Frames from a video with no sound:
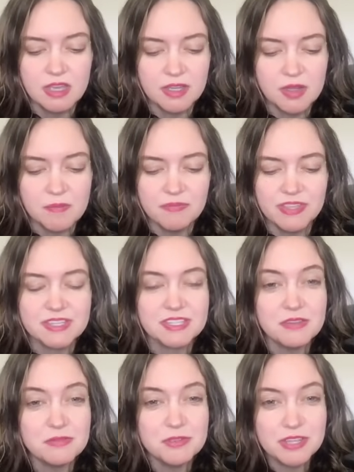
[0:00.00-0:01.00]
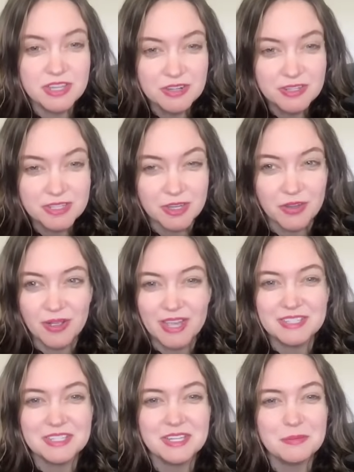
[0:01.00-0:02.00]
um, several years ago,
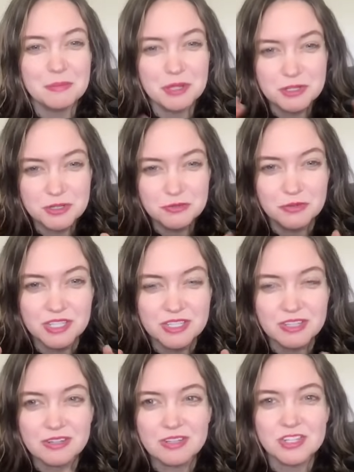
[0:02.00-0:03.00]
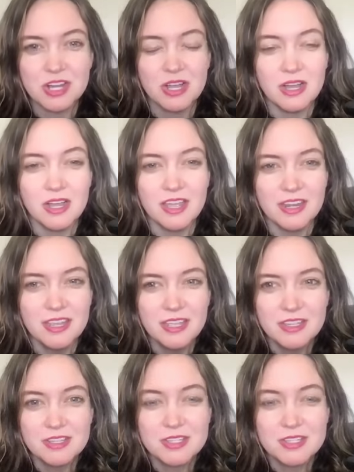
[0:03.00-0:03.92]
I did a bunch of research on